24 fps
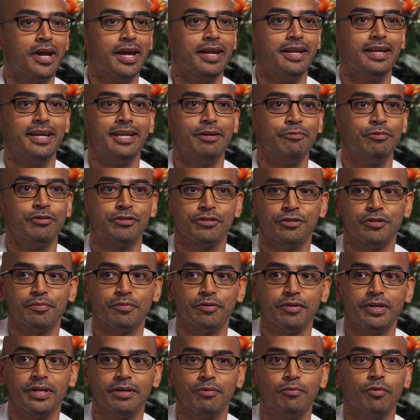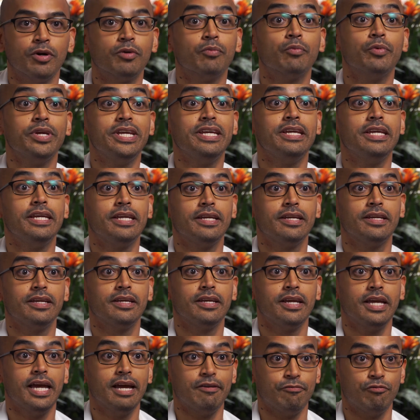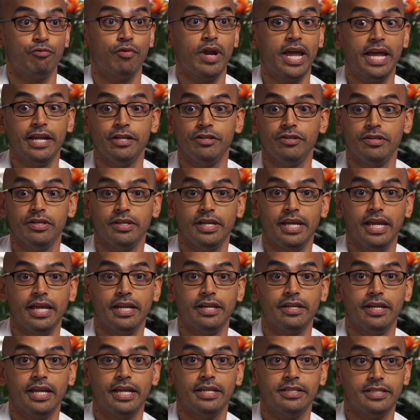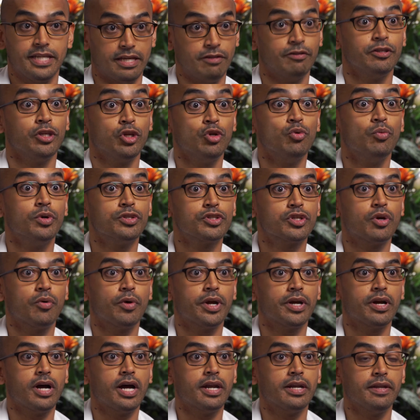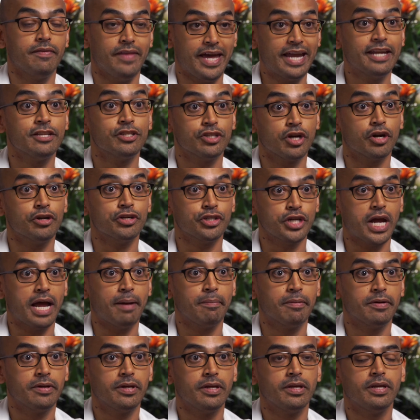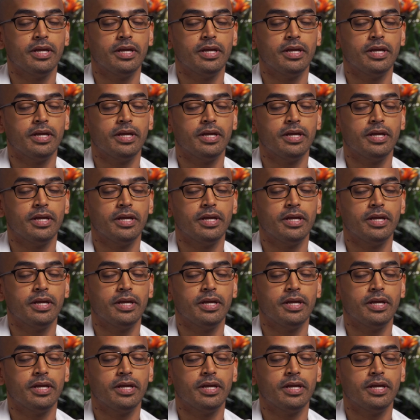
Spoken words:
read, and we're interpreting what we have read and telling you what's going on. That is our job.